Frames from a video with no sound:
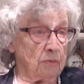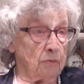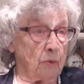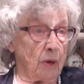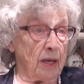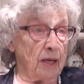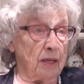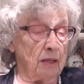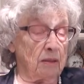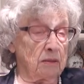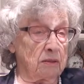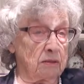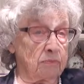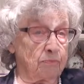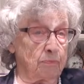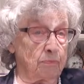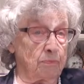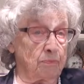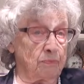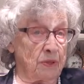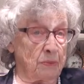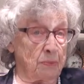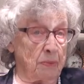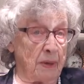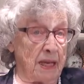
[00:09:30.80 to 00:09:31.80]
Well,
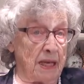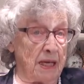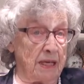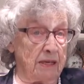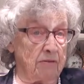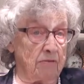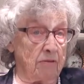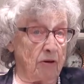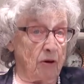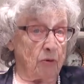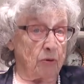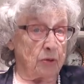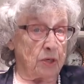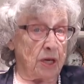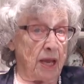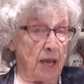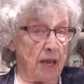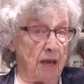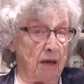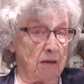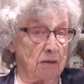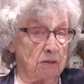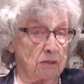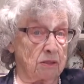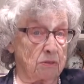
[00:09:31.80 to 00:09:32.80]
the Bailey Road
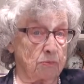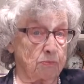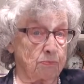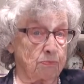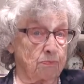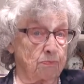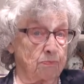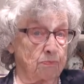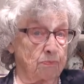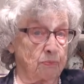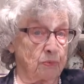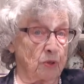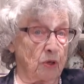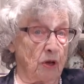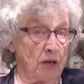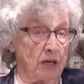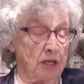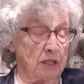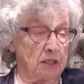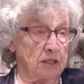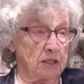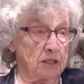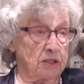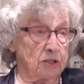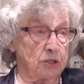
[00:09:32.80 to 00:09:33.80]
house got
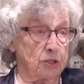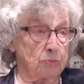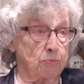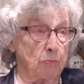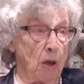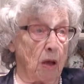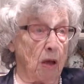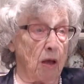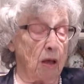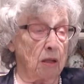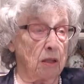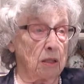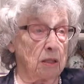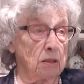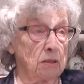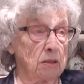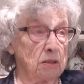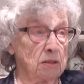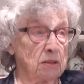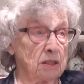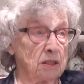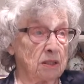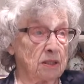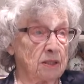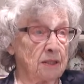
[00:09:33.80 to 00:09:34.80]
a little small,
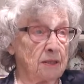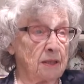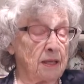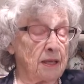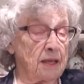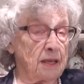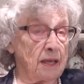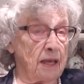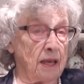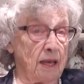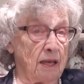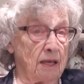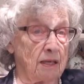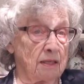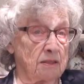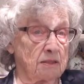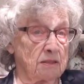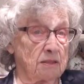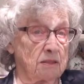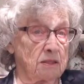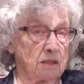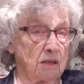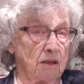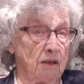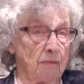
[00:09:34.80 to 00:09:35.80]

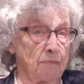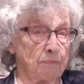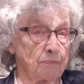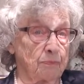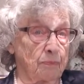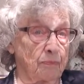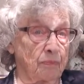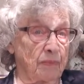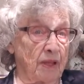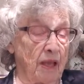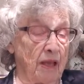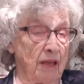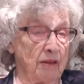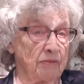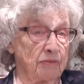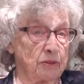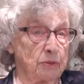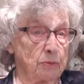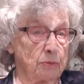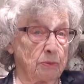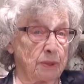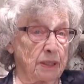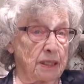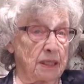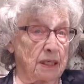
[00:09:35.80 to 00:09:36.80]
and
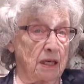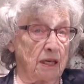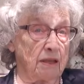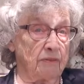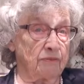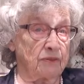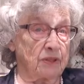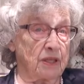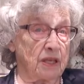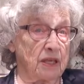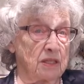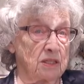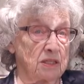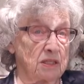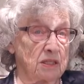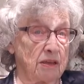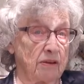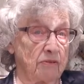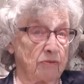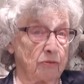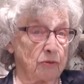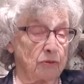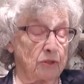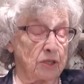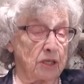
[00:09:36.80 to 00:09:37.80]
after we'd lived there
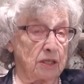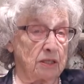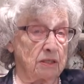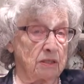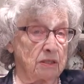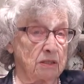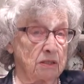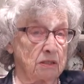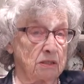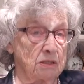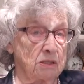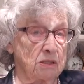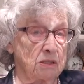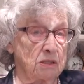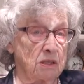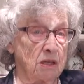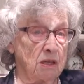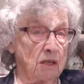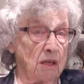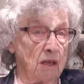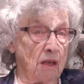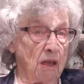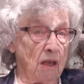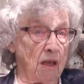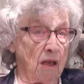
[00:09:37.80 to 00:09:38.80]
several years,
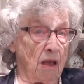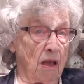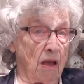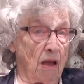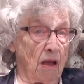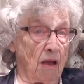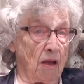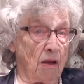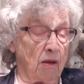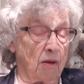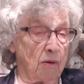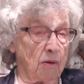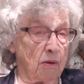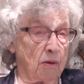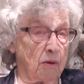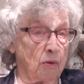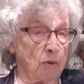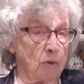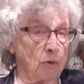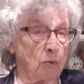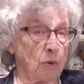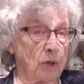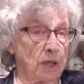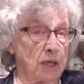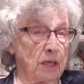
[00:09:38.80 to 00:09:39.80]

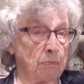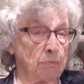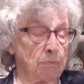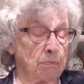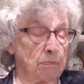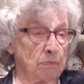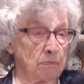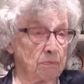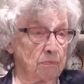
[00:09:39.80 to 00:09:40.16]
we